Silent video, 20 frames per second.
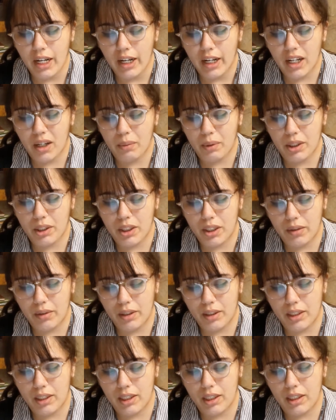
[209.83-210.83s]
on which there
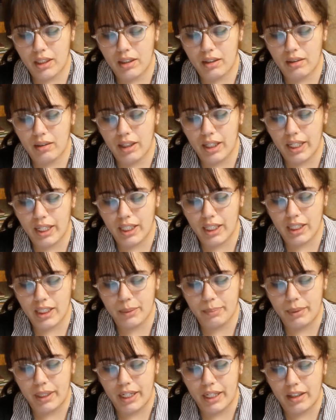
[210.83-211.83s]
was a little kindly
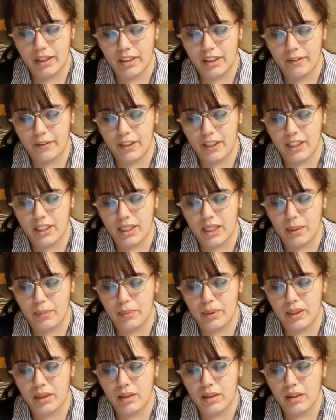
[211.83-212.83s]
smile as if he
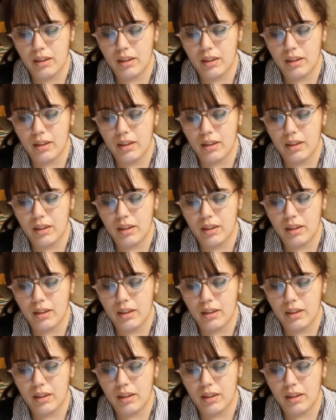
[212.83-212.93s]
slept,